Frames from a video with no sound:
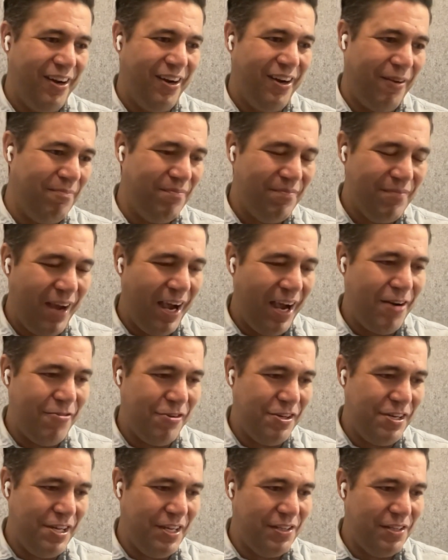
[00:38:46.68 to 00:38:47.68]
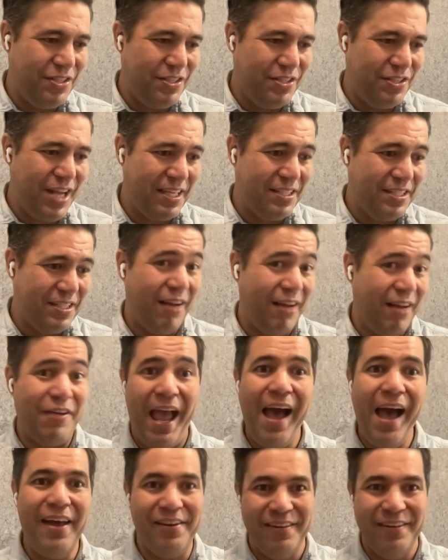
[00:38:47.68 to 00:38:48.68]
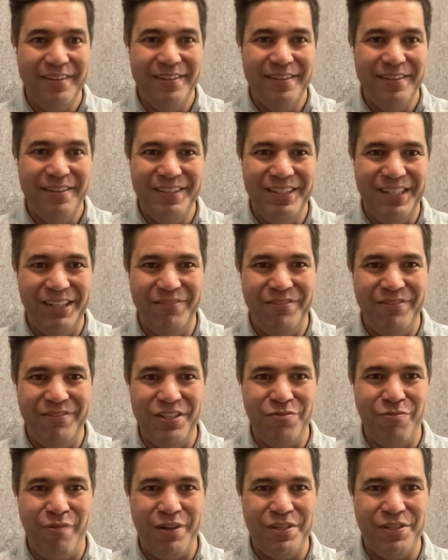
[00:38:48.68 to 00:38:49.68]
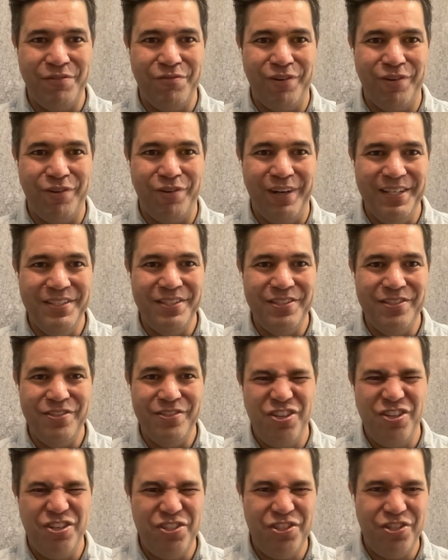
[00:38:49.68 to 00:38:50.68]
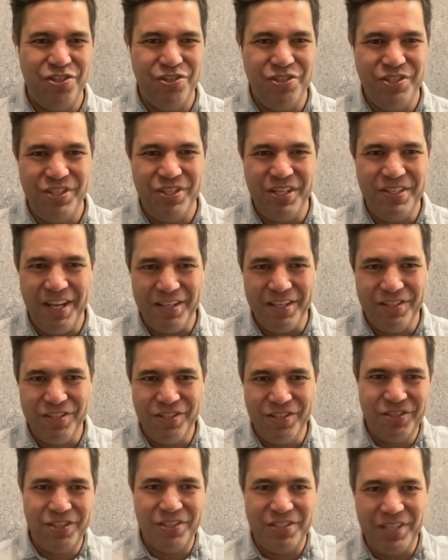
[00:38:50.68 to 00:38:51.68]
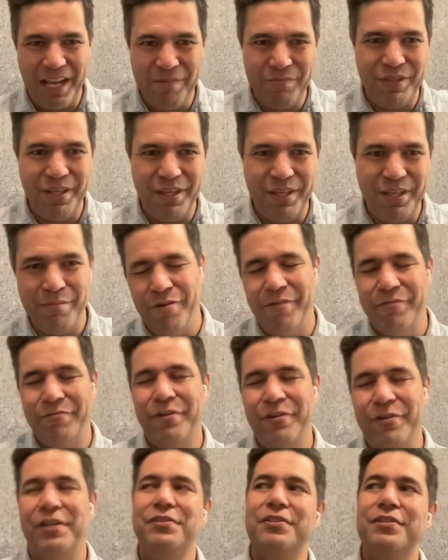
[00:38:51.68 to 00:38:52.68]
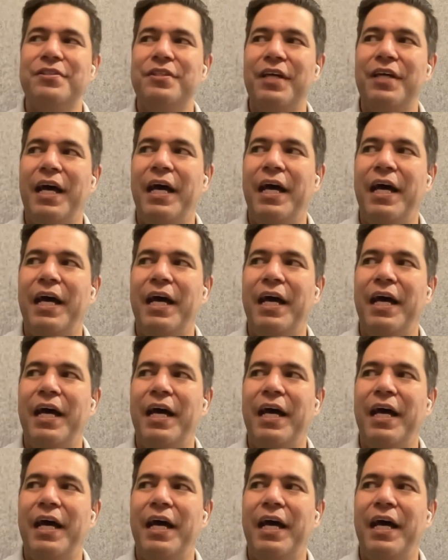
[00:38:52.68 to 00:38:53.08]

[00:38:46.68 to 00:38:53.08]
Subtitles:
100 years taking stuff out of these reservoirs. Just CCS, just the same thing but reversed.